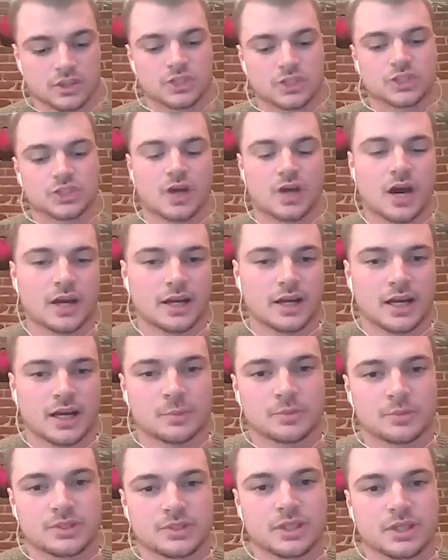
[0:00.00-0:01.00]
start at
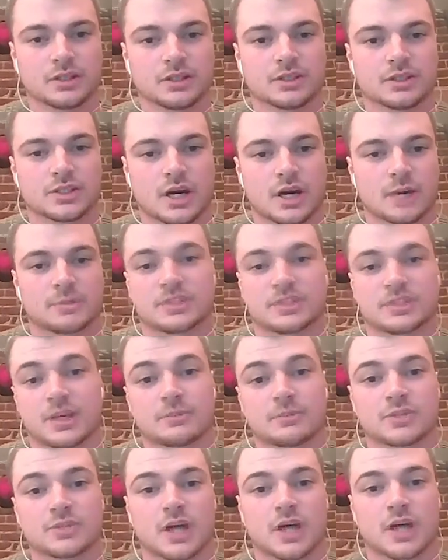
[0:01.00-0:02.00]
a particular time, the
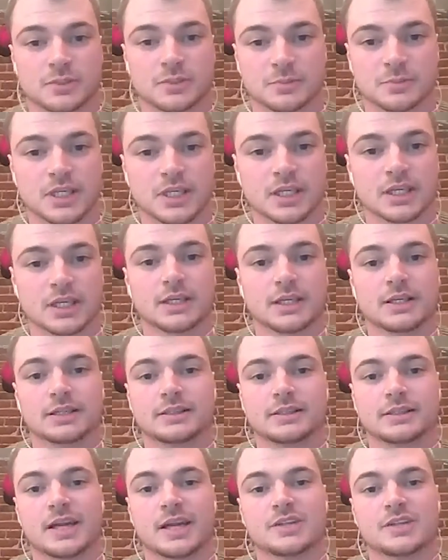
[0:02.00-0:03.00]
same time as me,
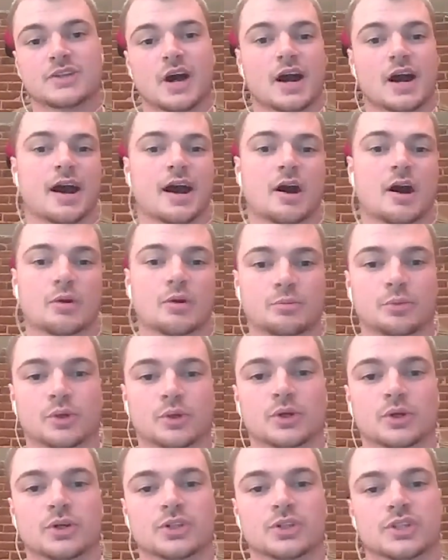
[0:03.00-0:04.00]
they die out
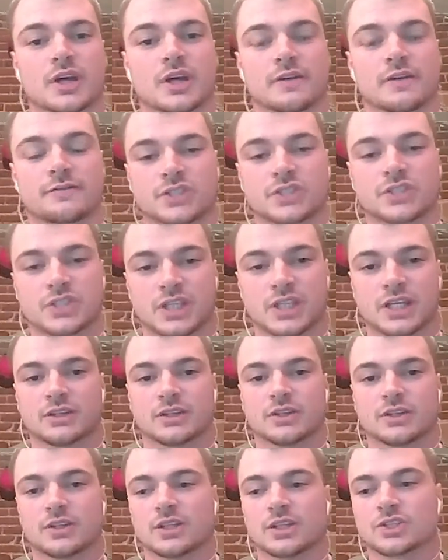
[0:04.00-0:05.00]
because they've
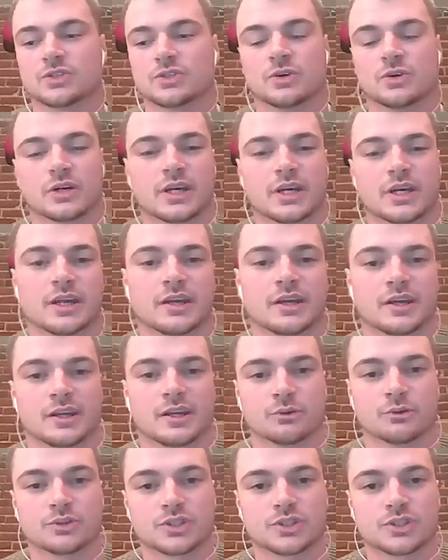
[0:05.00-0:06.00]
seen that it's not getting
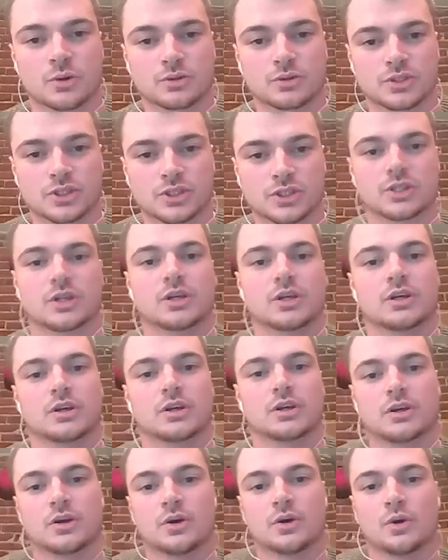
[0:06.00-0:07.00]
any results,
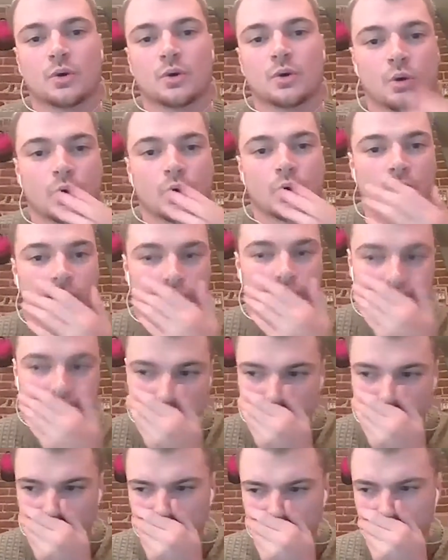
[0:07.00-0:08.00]
or
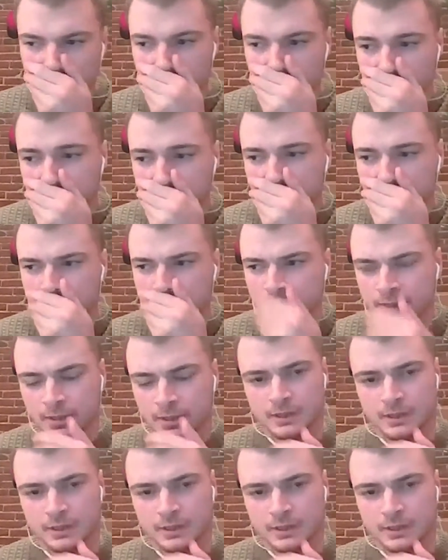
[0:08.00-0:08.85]
they're